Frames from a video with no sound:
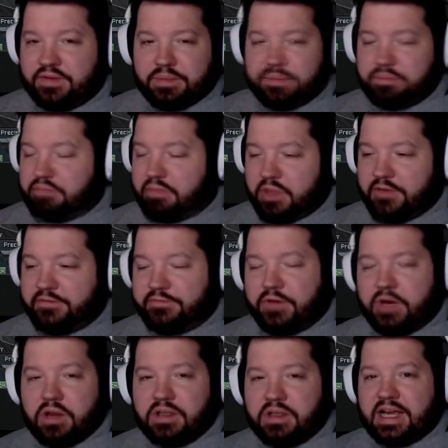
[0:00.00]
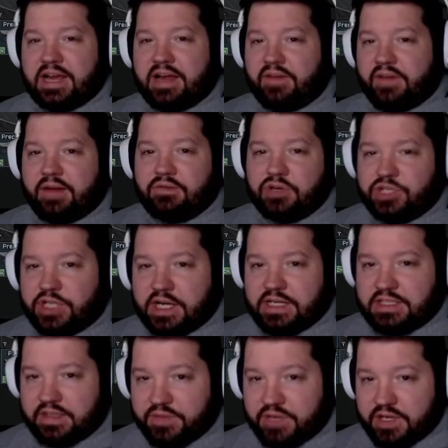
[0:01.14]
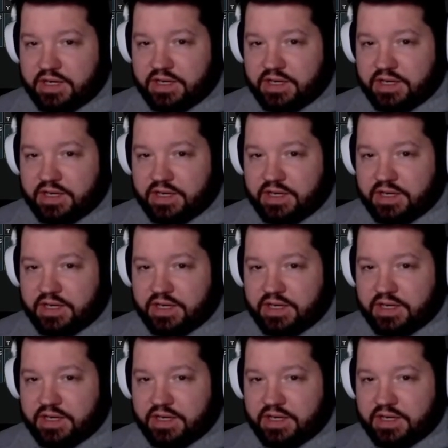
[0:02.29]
The farthest I have ever shot something